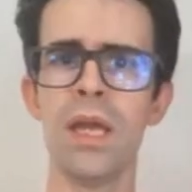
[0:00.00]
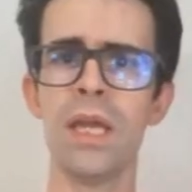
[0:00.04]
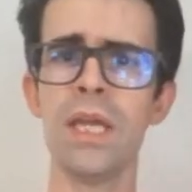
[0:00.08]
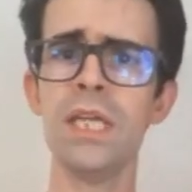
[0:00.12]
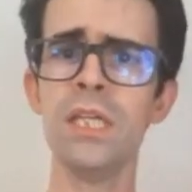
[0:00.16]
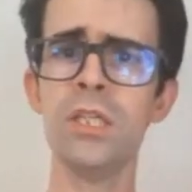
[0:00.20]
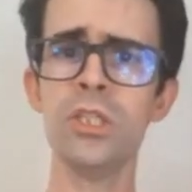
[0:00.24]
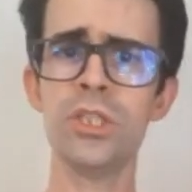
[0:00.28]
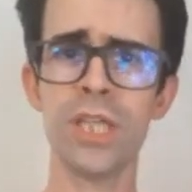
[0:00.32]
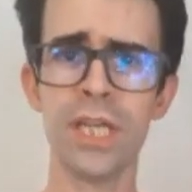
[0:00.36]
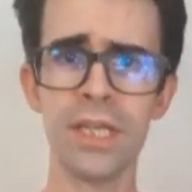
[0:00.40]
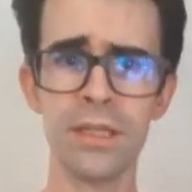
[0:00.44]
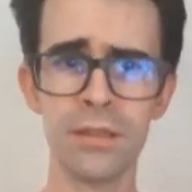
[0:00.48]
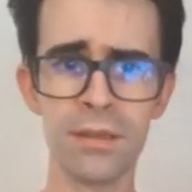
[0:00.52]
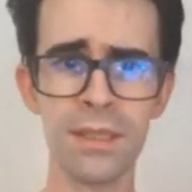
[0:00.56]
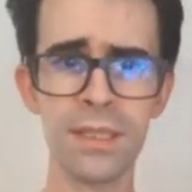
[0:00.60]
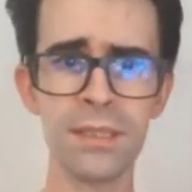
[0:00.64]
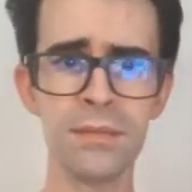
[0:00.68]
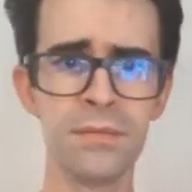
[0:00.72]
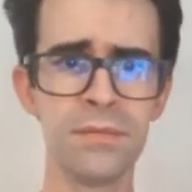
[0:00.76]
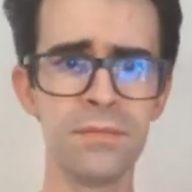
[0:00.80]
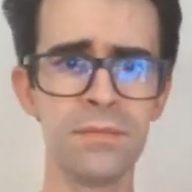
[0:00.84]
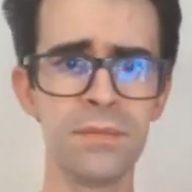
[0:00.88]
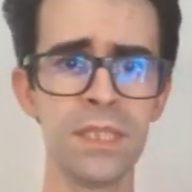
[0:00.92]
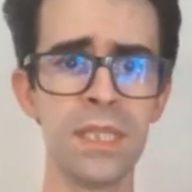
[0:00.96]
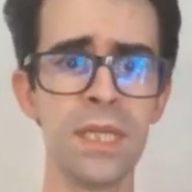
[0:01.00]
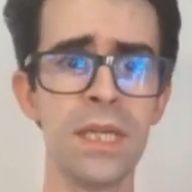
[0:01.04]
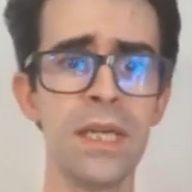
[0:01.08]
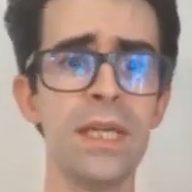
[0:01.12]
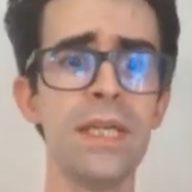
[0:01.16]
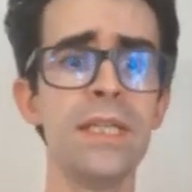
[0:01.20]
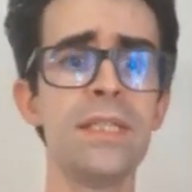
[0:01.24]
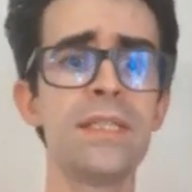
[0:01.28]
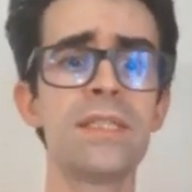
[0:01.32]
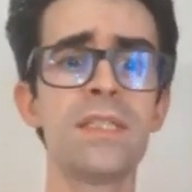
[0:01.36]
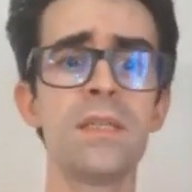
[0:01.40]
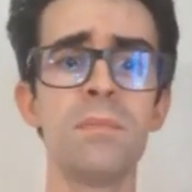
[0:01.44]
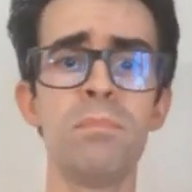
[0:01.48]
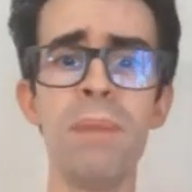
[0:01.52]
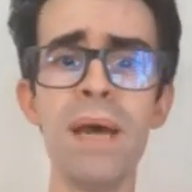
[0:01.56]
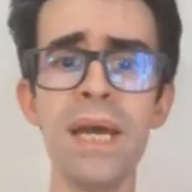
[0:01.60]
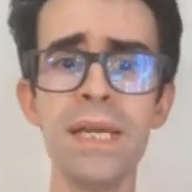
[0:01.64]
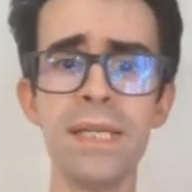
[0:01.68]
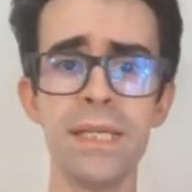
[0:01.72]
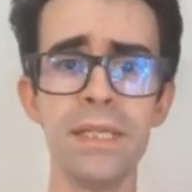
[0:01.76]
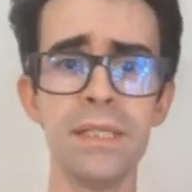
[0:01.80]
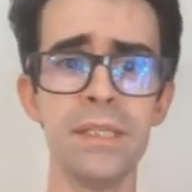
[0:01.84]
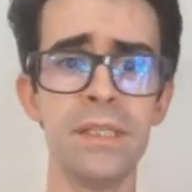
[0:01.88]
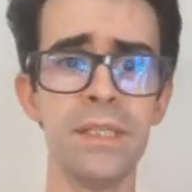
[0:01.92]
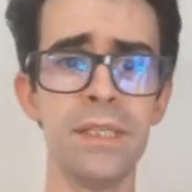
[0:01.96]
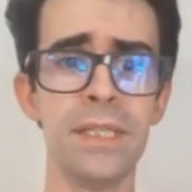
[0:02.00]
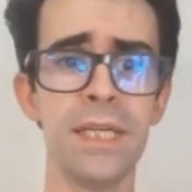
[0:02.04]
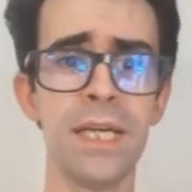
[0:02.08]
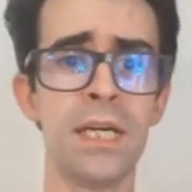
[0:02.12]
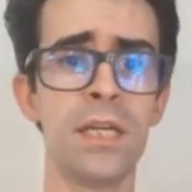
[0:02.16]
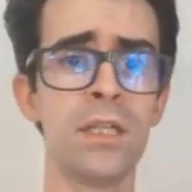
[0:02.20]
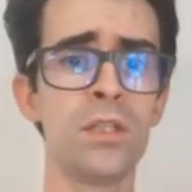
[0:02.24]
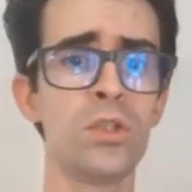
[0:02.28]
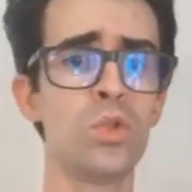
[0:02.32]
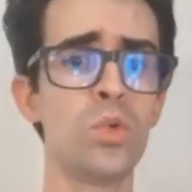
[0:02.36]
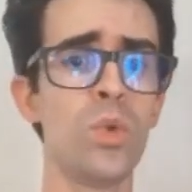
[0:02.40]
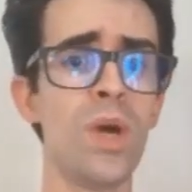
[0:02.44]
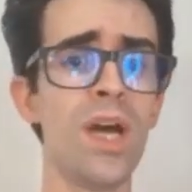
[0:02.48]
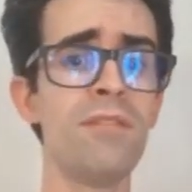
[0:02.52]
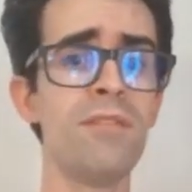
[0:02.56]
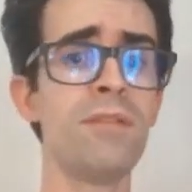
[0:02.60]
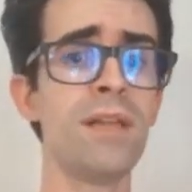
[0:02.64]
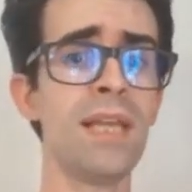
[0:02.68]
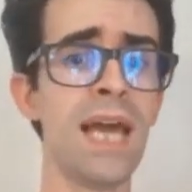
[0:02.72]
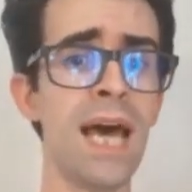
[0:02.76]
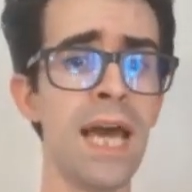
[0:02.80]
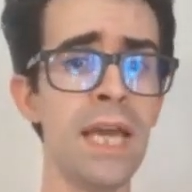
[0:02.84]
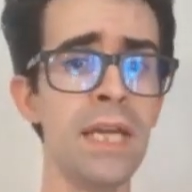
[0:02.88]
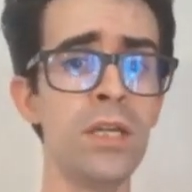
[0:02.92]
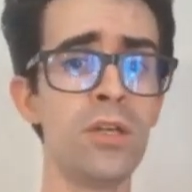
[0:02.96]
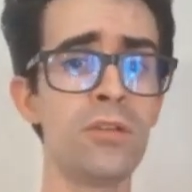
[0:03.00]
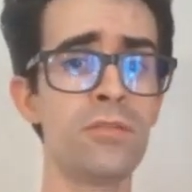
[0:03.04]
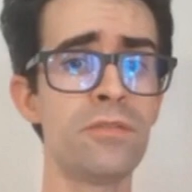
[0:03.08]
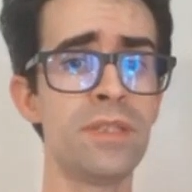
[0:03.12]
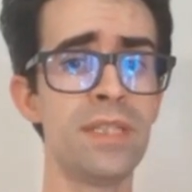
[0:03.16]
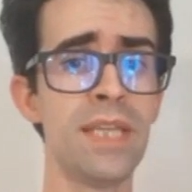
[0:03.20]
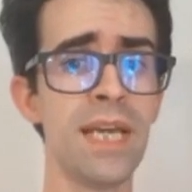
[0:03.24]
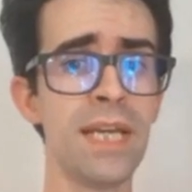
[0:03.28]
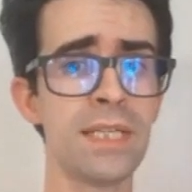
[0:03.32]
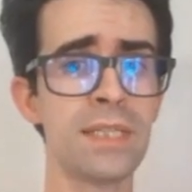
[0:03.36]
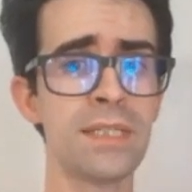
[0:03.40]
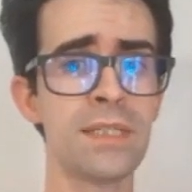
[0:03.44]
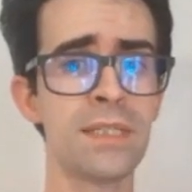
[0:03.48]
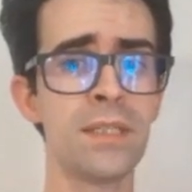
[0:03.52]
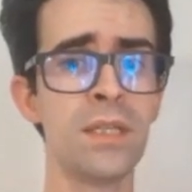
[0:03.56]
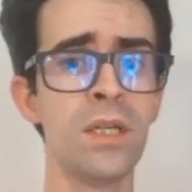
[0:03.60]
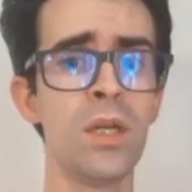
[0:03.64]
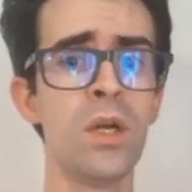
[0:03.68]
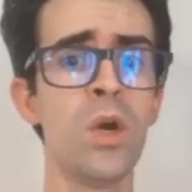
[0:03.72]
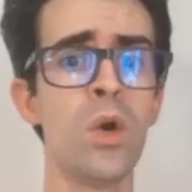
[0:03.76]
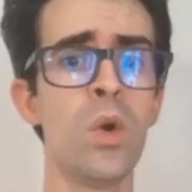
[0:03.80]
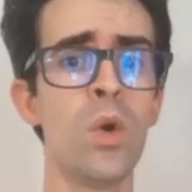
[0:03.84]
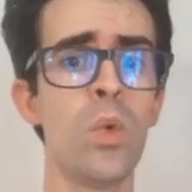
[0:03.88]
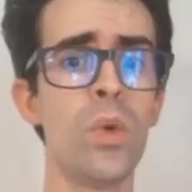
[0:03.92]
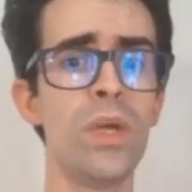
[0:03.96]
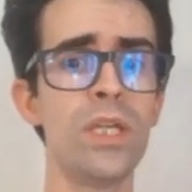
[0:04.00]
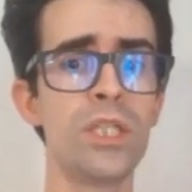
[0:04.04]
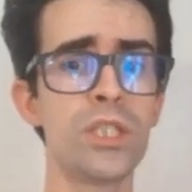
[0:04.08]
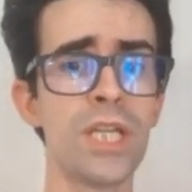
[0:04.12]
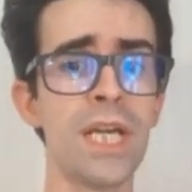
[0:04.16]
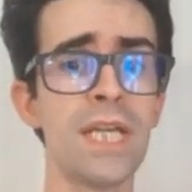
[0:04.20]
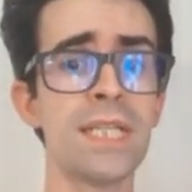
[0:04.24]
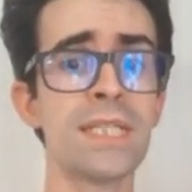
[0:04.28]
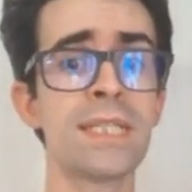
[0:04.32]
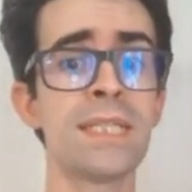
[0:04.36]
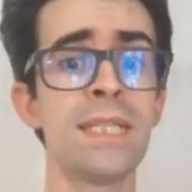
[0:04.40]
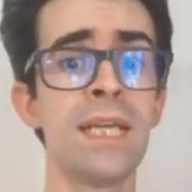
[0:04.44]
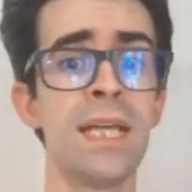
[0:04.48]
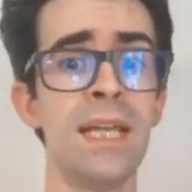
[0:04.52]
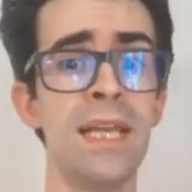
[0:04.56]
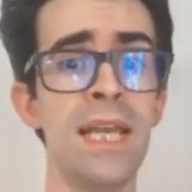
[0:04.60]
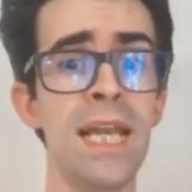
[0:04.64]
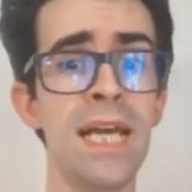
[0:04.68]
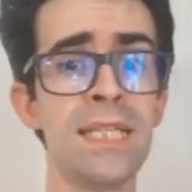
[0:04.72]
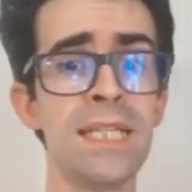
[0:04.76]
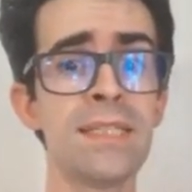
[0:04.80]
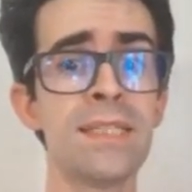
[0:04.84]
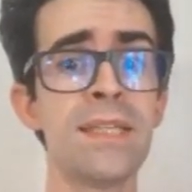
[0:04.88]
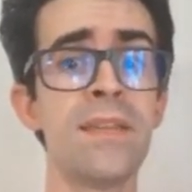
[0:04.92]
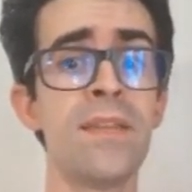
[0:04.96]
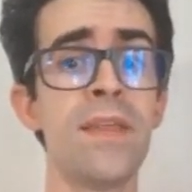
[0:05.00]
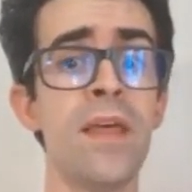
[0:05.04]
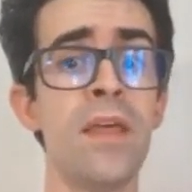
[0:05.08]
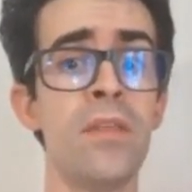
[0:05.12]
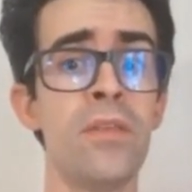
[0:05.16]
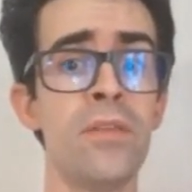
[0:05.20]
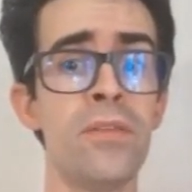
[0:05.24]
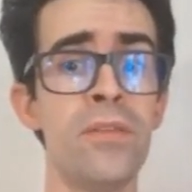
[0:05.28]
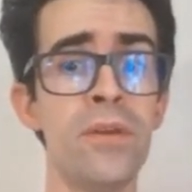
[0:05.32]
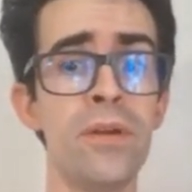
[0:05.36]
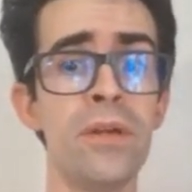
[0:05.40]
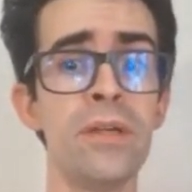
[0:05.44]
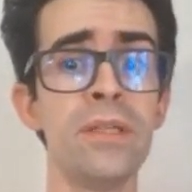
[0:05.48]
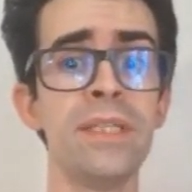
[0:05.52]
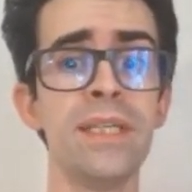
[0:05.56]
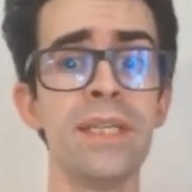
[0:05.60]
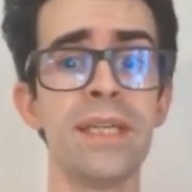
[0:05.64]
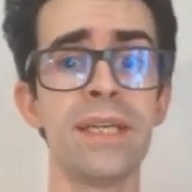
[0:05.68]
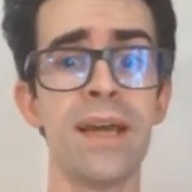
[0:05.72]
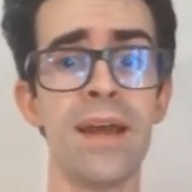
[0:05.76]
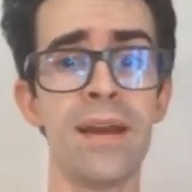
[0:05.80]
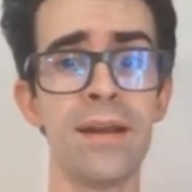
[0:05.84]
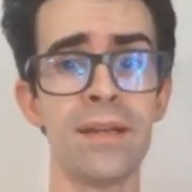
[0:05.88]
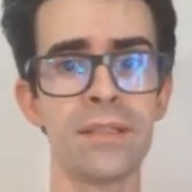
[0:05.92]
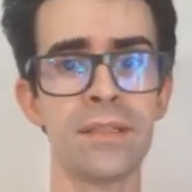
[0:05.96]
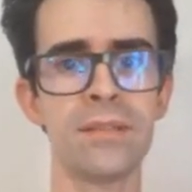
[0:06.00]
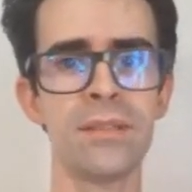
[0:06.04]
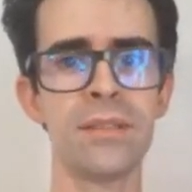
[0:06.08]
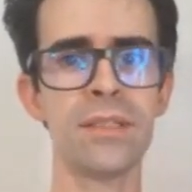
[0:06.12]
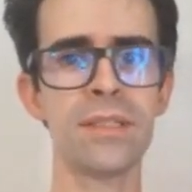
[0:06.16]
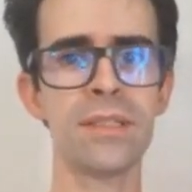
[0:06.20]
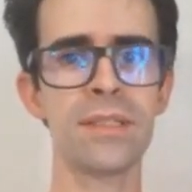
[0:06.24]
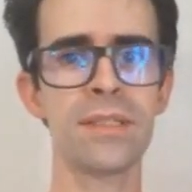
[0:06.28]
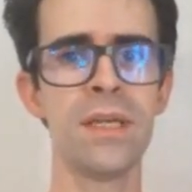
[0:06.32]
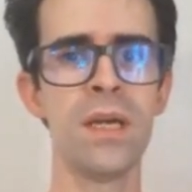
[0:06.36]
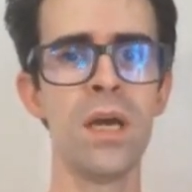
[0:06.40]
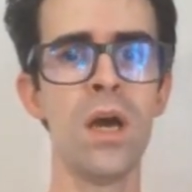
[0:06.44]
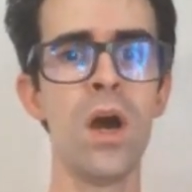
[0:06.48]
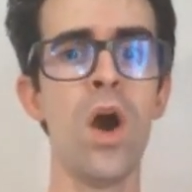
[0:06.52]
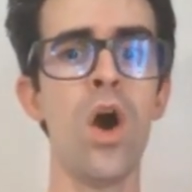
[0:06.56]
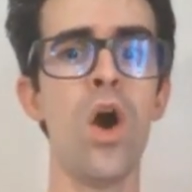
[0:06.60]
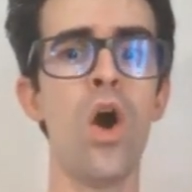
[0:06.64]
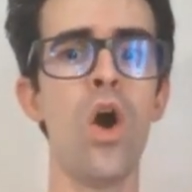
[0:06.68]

In general, it's a bad idea to have a line of text which has less than 30 characters